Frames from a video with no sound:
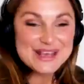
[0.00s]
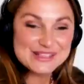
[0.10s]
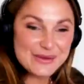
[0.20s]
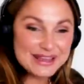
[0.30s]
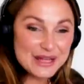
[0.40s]

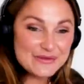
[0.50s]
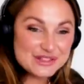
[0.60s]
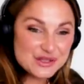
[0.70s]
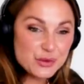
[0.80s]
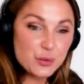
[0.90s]
So head over
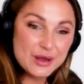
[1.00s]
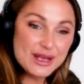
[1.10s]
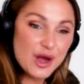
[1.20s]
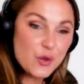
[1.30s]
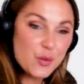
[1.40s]
to
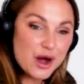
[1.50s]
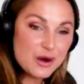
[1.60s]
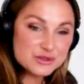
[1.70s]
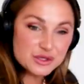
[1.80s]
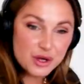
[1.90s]

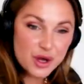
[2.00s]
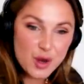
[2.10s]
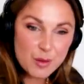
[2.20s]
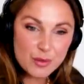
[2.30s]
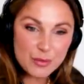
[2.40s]

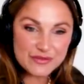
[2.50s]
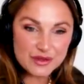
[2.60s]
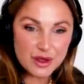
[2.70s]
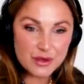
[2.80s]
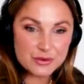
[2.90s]
wearewild.com with the
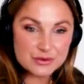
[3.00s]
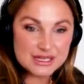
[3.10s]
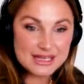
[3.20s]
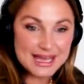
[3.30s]
code